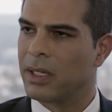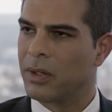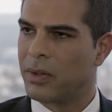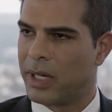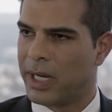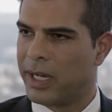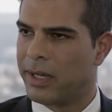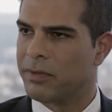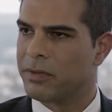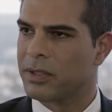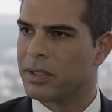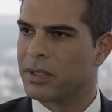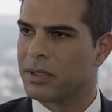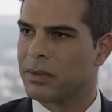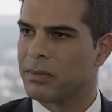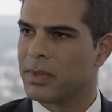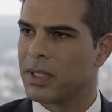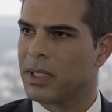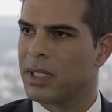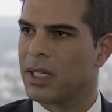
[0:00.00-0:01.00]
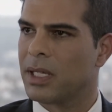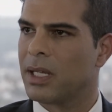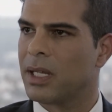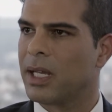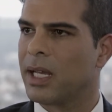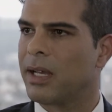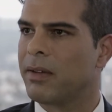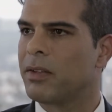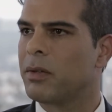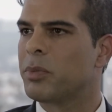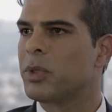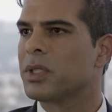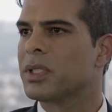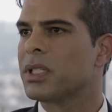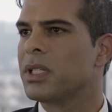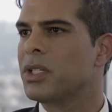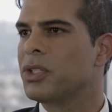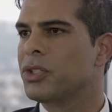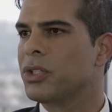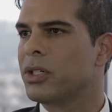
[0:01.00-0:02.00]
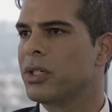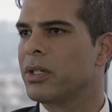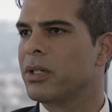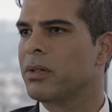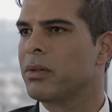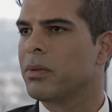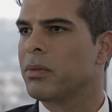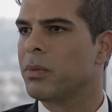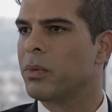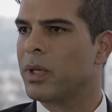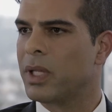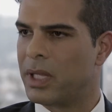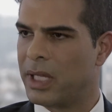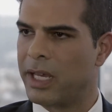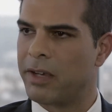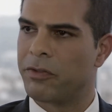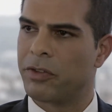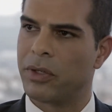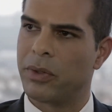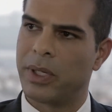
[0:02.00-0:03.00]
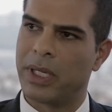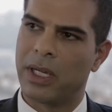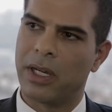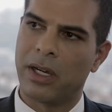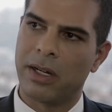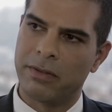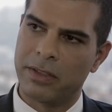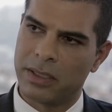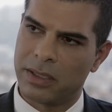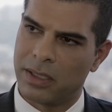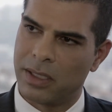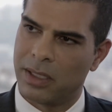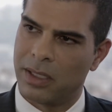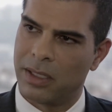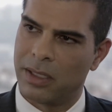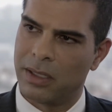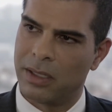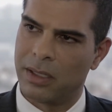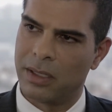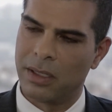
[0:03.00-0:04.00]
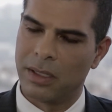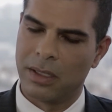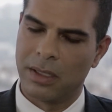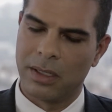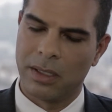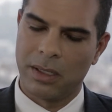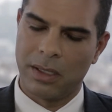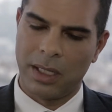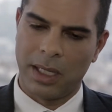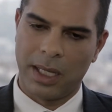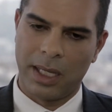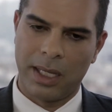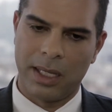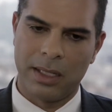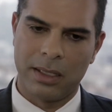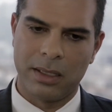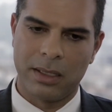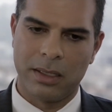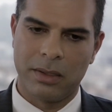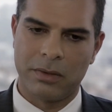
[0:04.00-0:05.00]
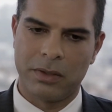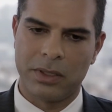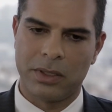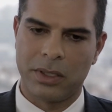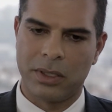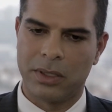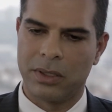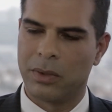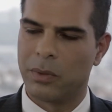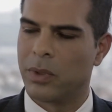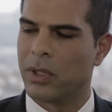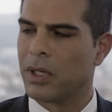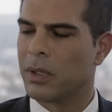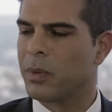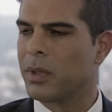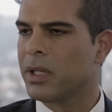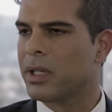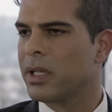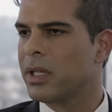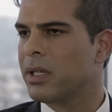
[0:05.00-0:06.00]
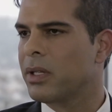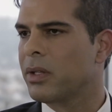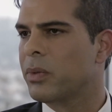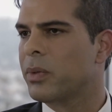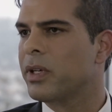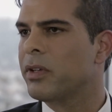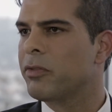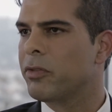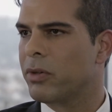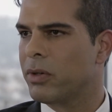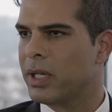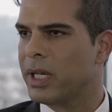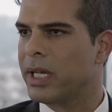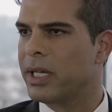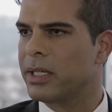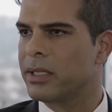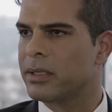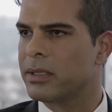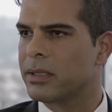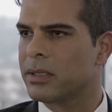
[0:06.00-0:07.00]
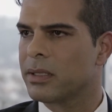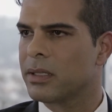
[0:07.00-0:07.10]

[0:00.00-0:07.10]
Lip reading: grafts, and they can have the procedure with FUE harvesting and return to work within 3-4 days.